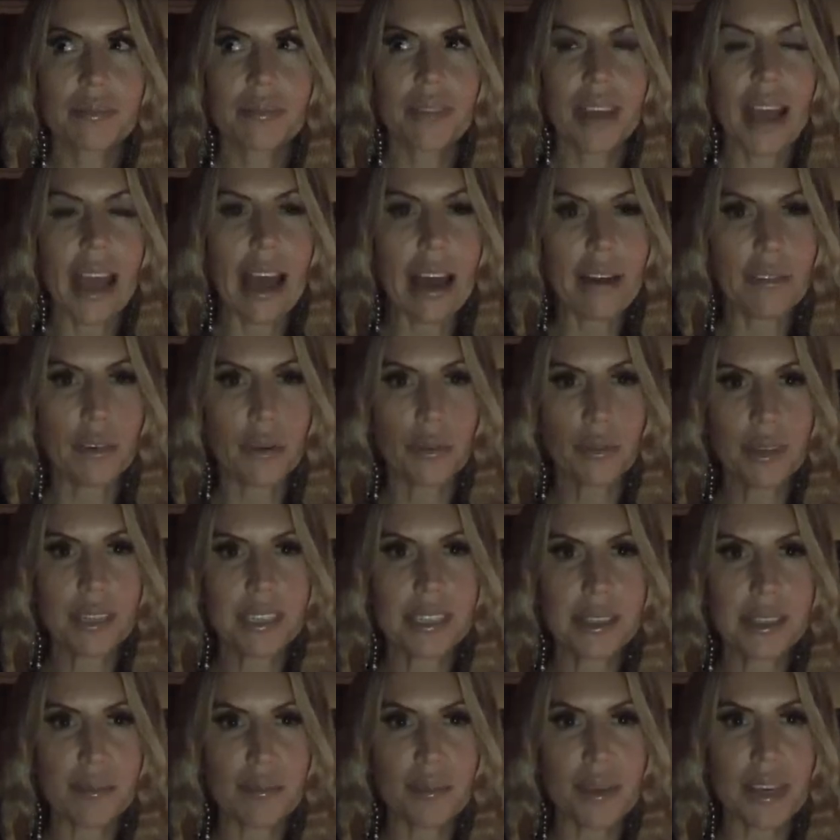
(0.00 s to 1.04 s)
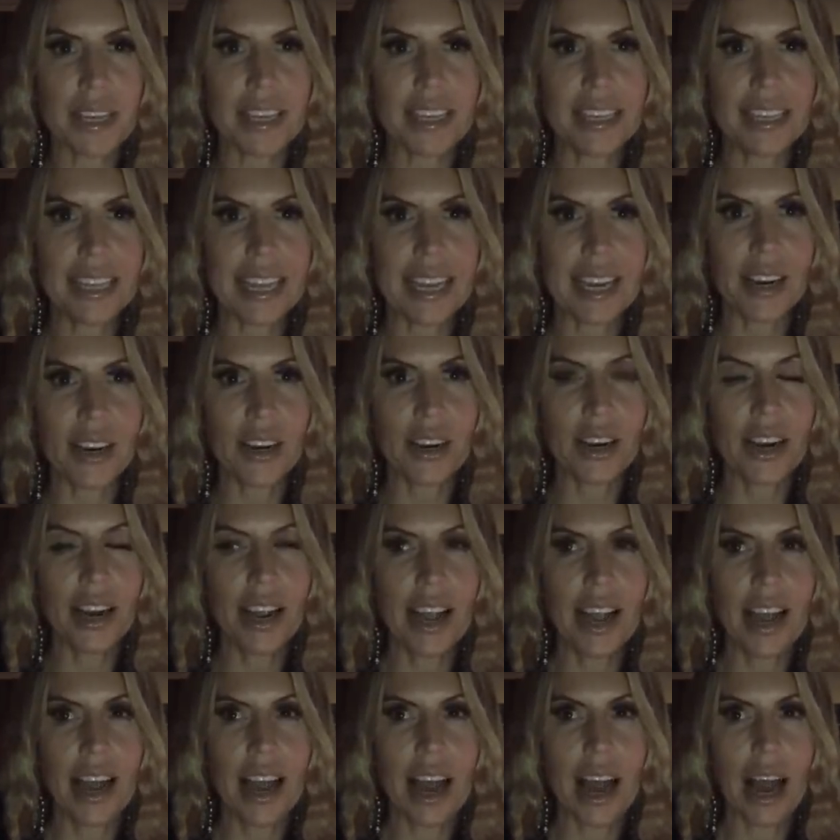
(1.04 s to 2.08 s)
have a reason being there,
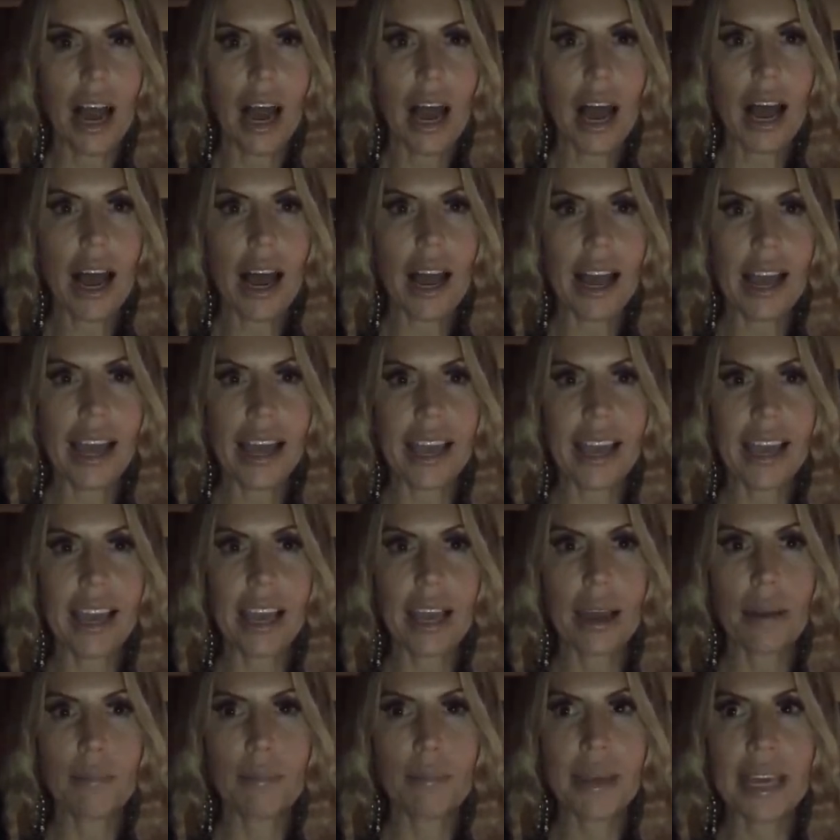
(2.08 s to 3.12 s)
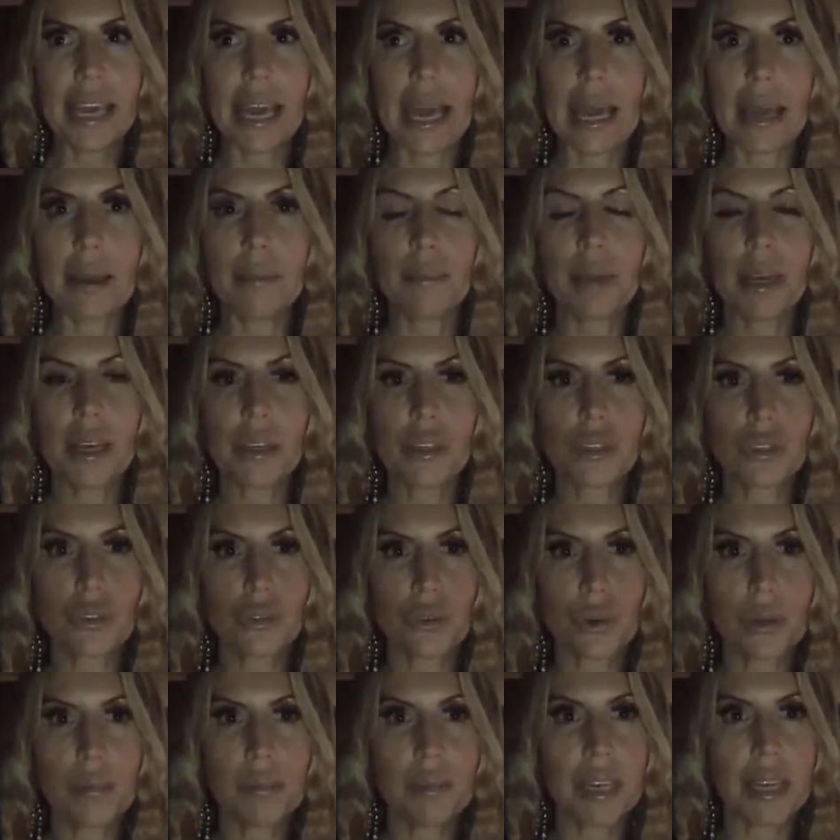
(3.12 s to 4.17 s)
I became
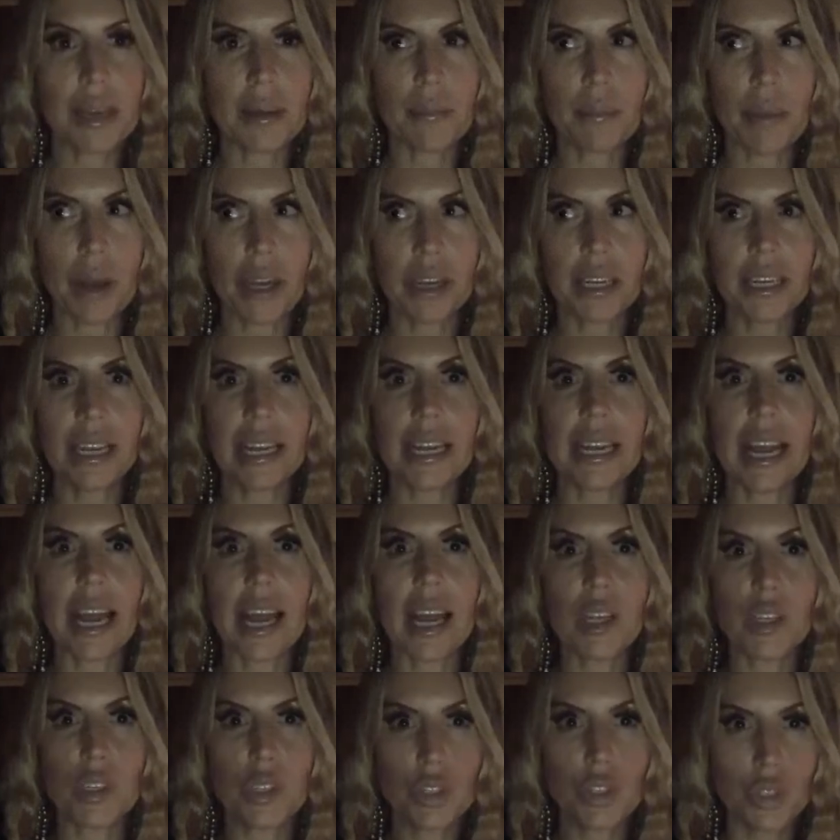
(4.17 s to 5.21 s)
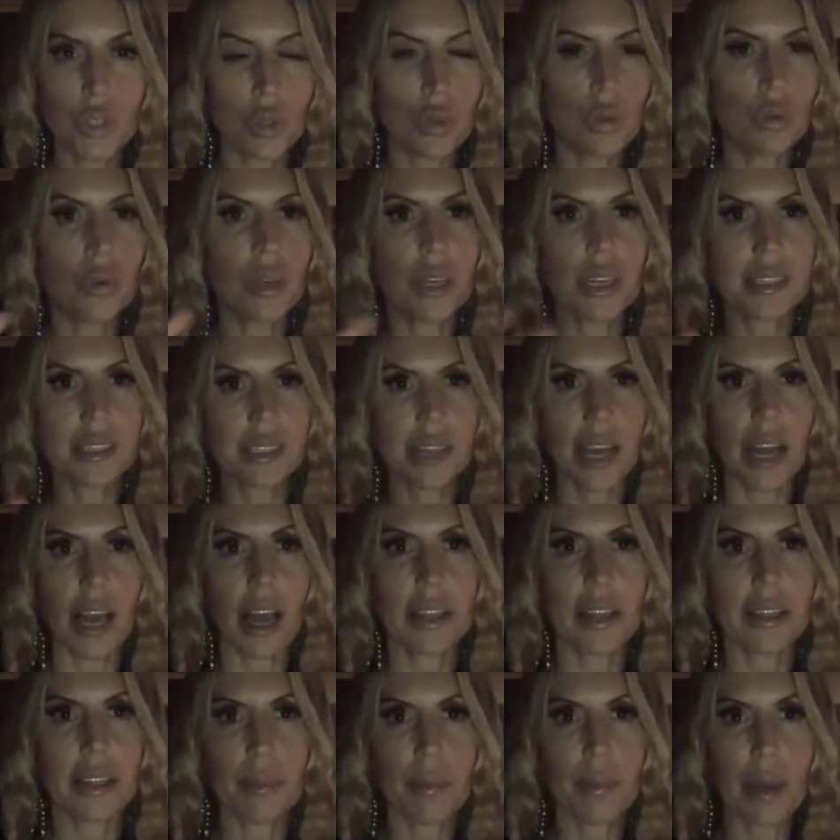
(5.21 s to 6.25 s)
extremely abundant as soon as I
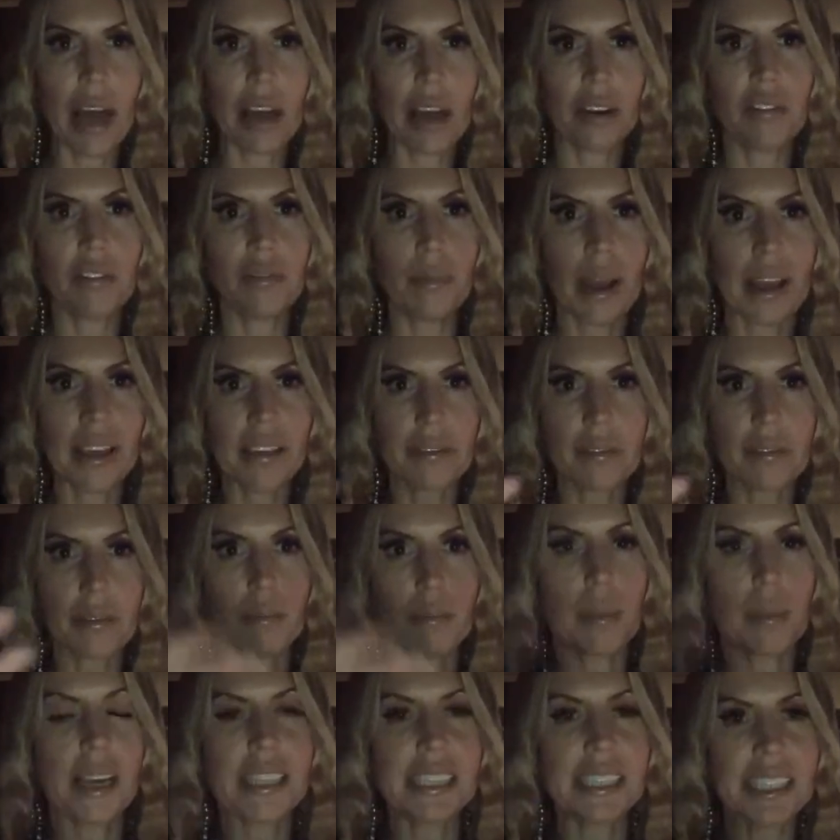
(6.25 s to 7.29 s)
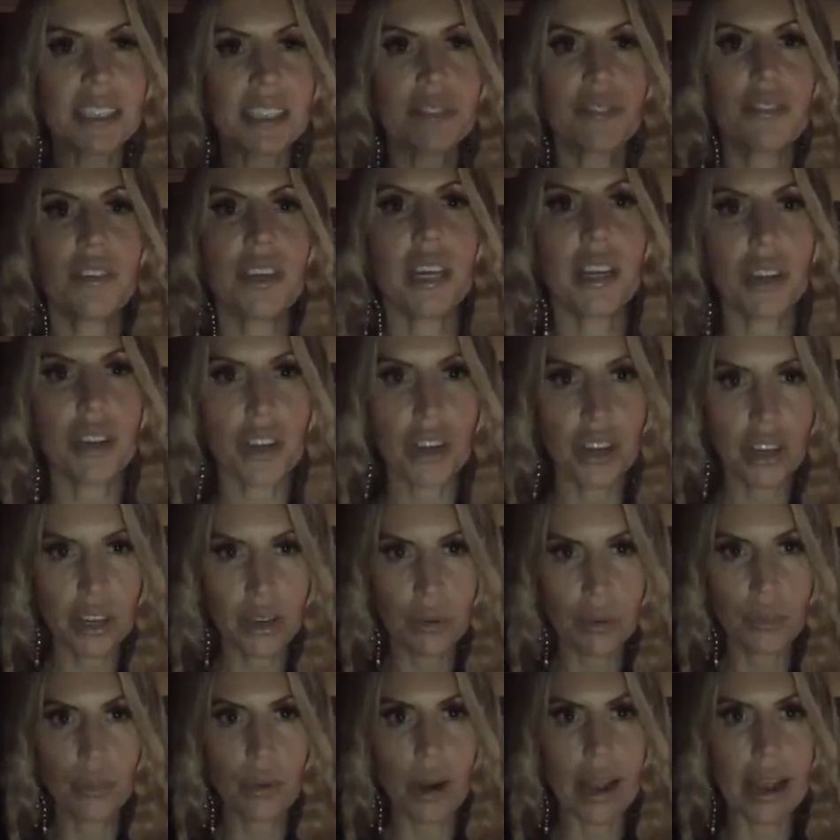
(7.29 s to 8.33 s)
got them out of my sphere,
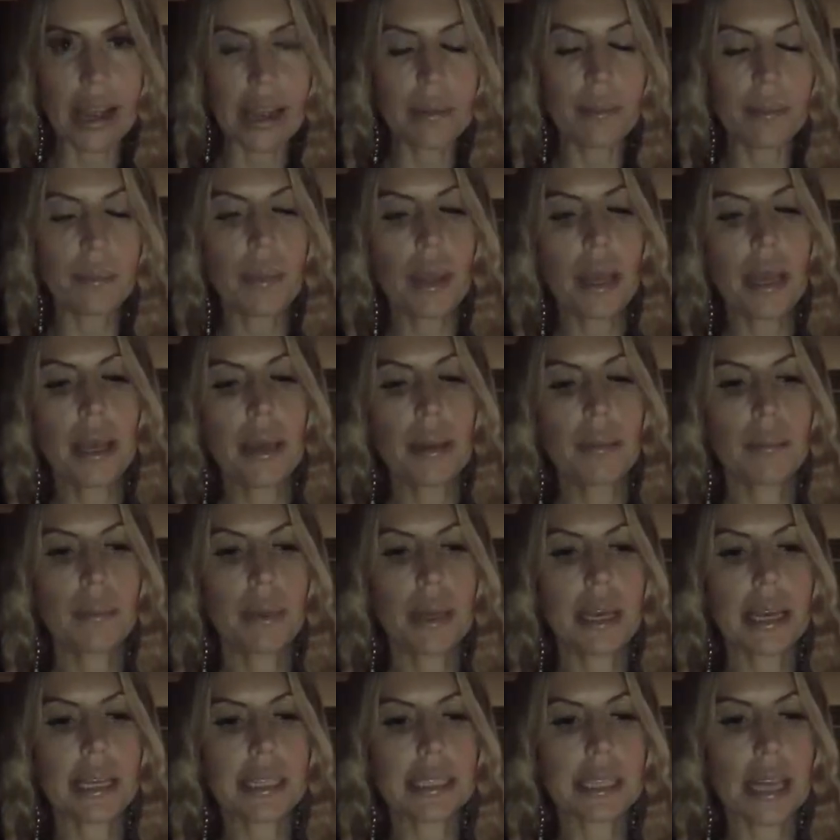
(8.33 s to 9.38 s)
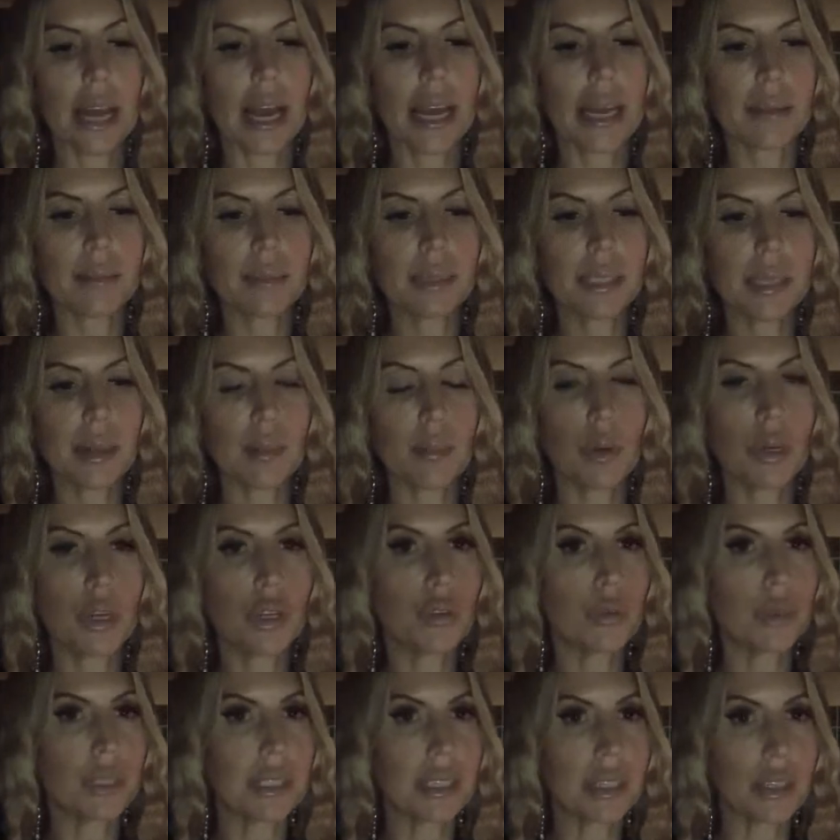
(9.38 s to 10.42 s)
right? Because I am someone who
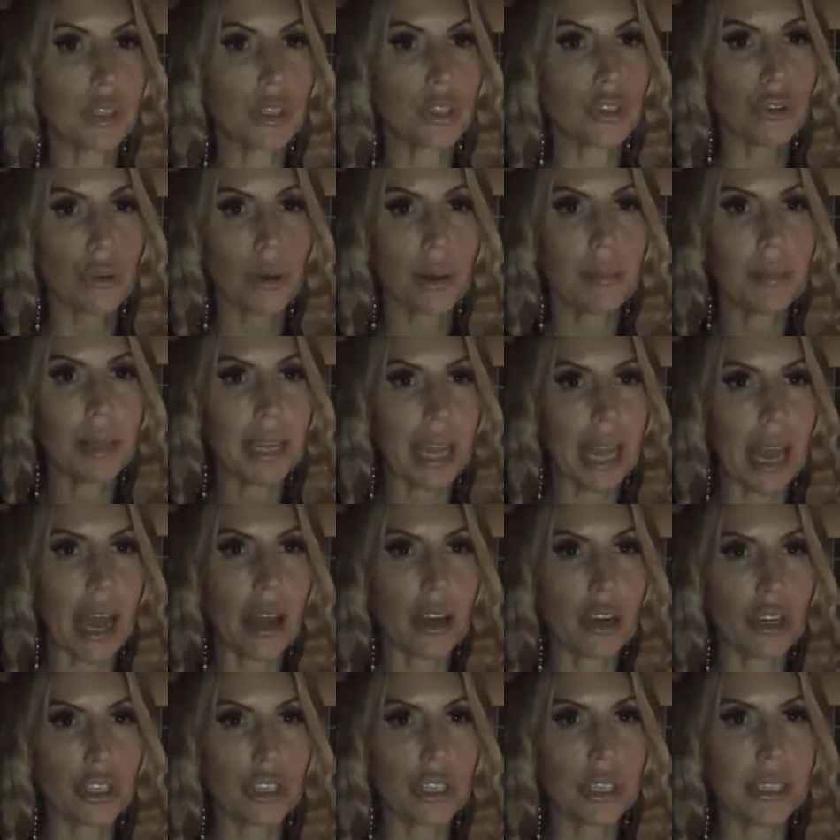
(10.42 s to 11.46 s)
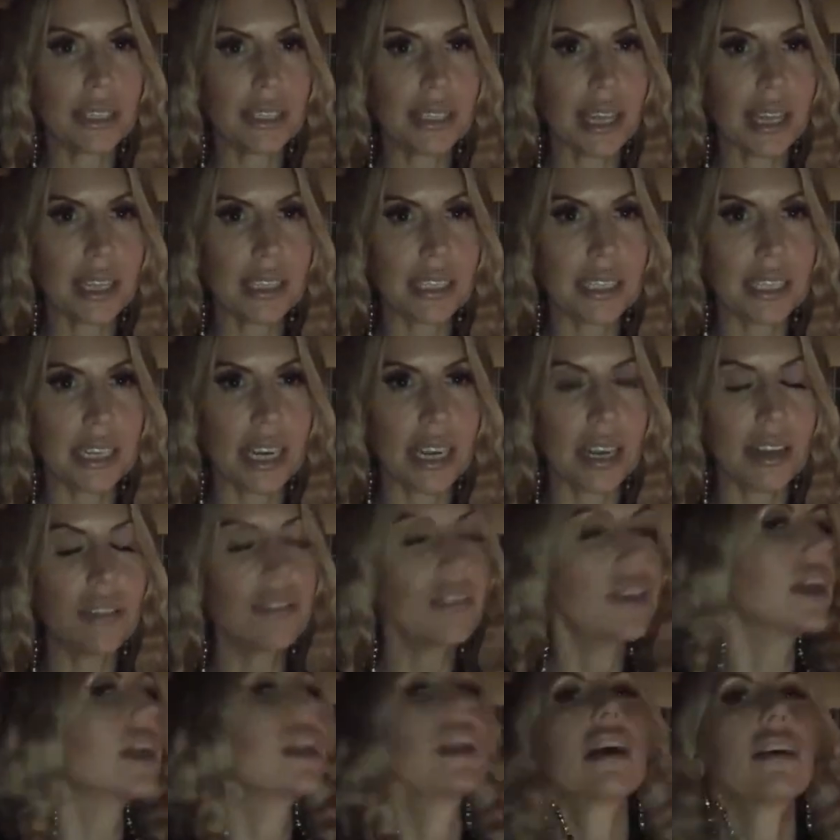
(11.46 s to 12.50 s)
is extremely energy sensitive.
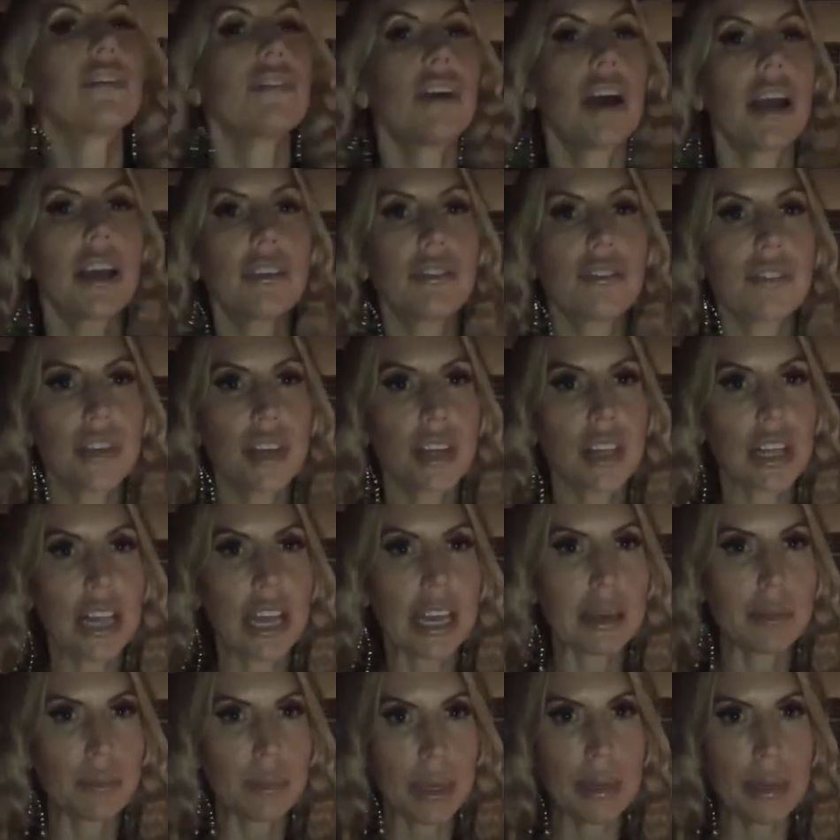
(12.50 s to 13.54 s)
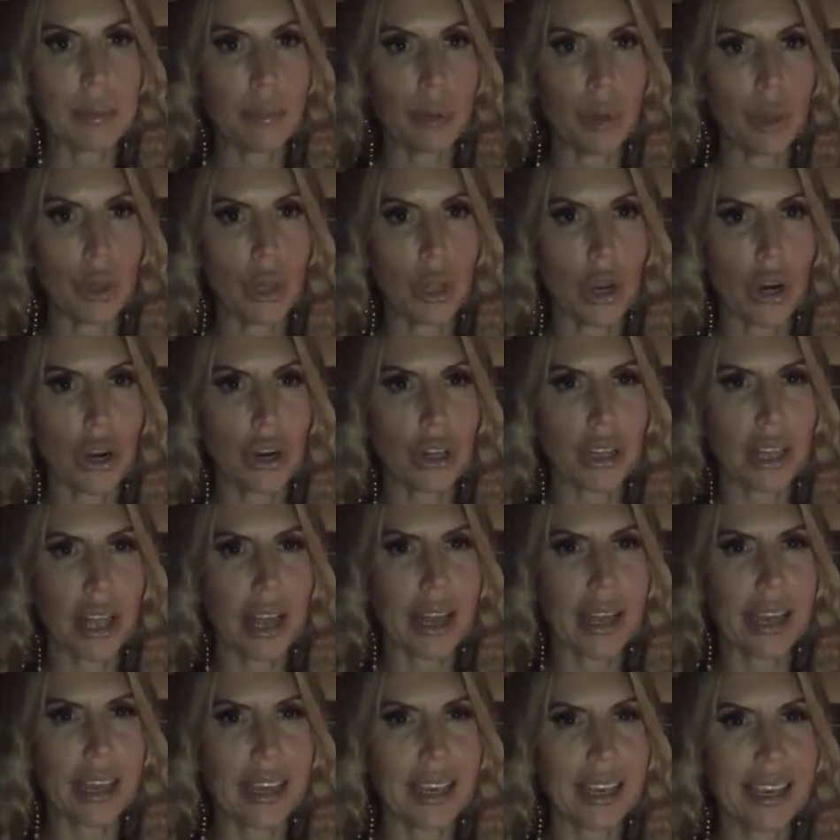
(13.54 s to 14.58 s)
And if I feel like people are
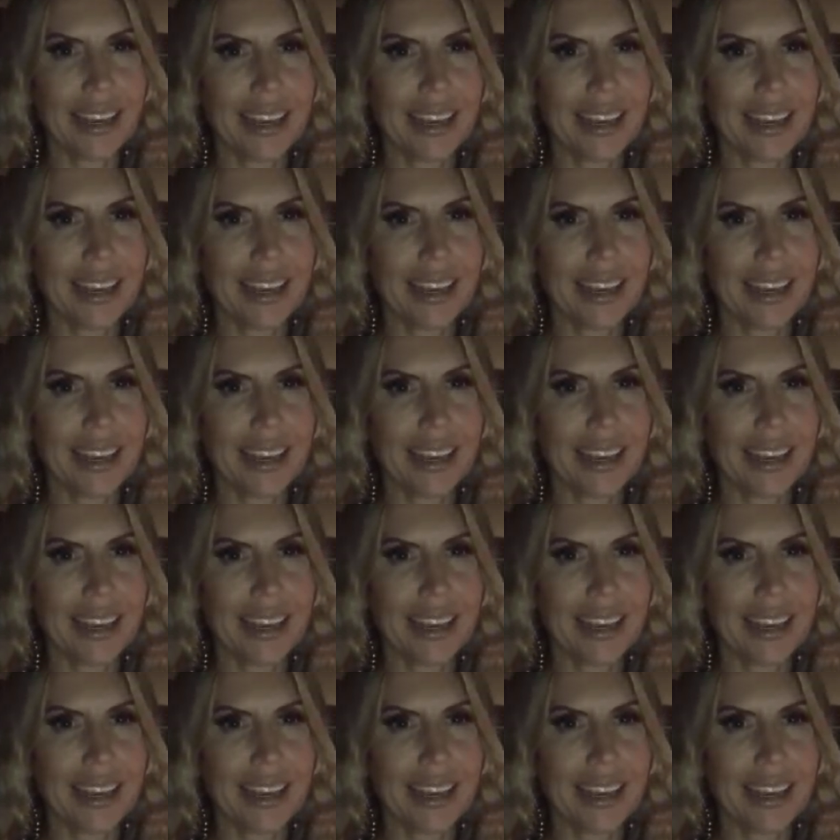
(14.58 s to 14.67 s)
like,